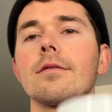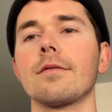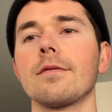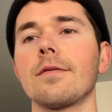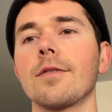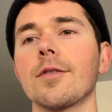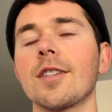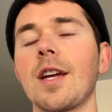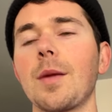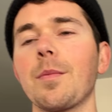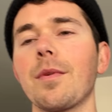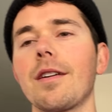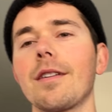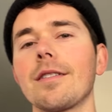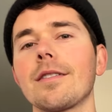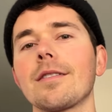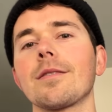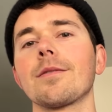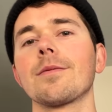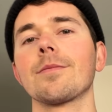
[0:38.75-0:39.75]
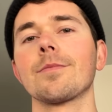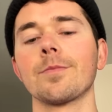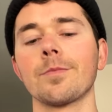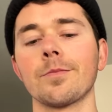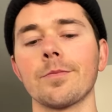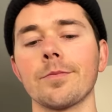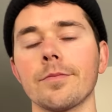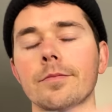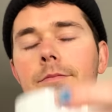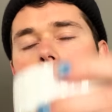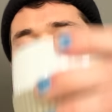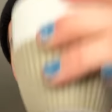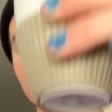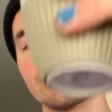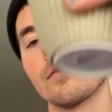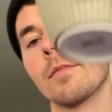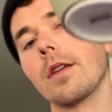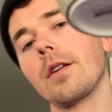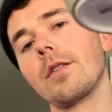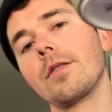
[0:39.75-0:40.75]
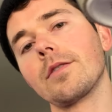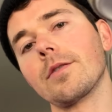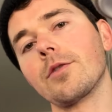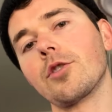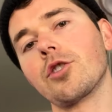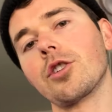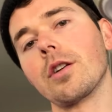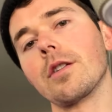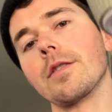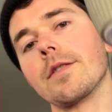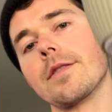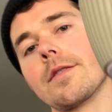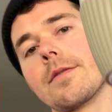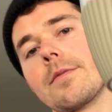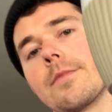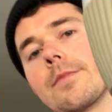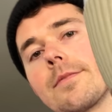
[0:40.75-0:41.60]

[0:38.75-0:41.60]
for 10 minutes. So cheers.